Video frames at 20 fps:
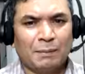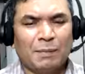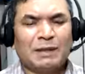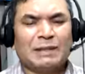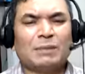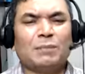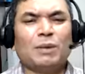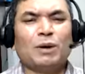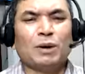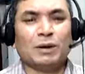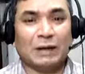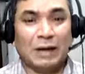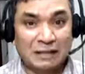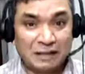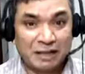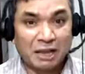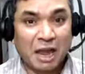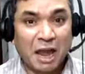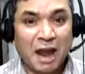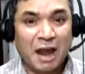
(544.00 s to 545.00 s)

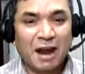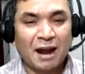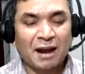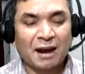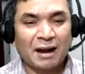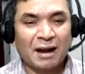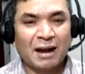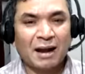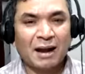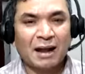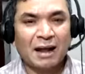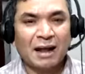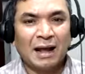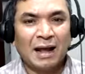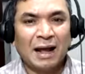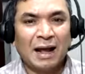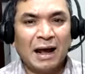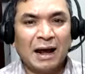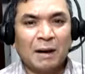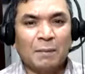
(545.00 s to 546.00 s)
the care.
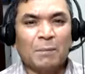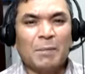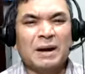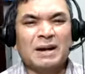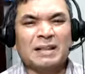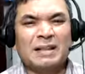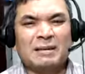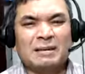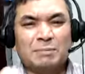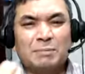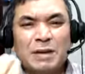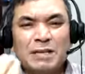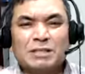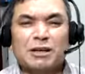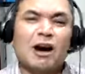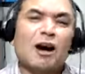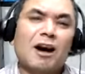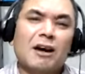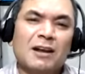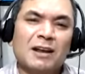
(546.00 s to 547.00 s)
But the
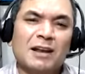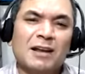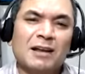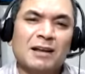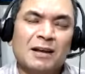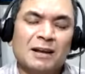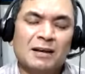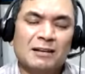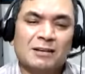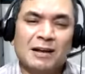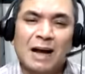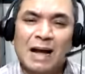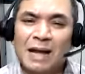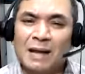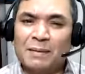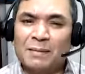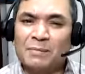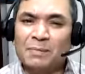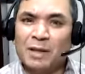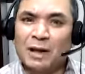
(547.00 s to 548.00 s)
majority
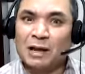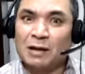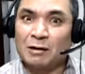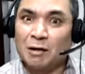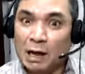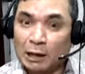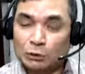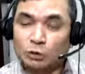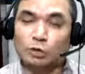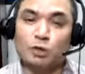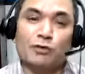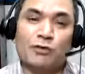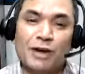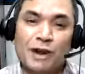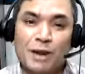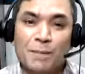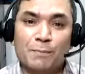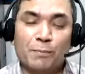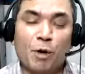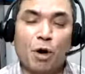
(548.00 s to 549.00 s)
time, and also
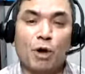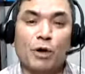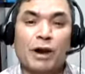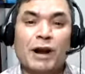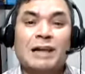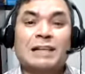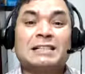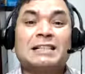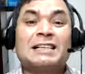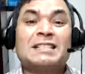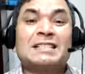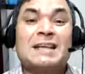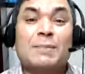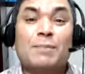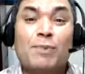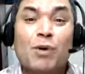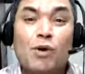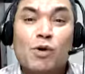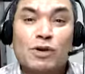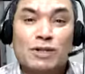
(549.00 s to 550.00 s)
very important, is the
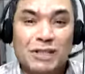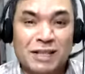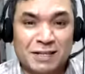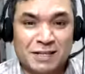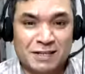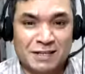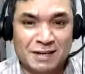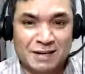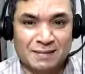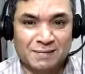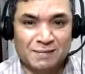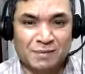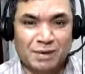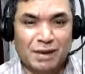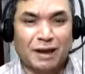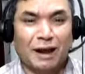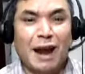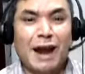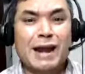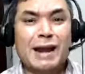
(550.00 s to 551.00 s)
support system, the
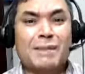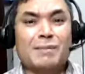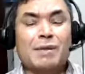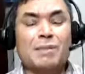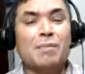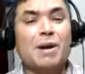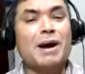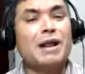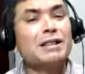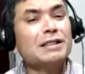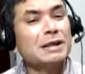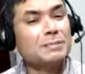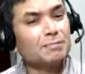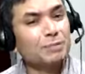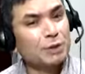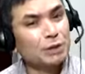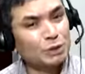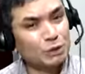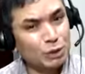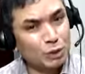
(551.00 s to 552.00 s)
kind of the money that
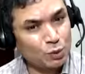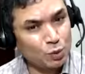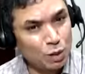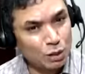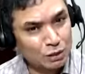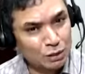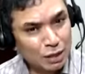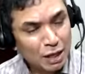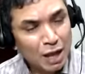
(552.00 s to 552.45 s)
person was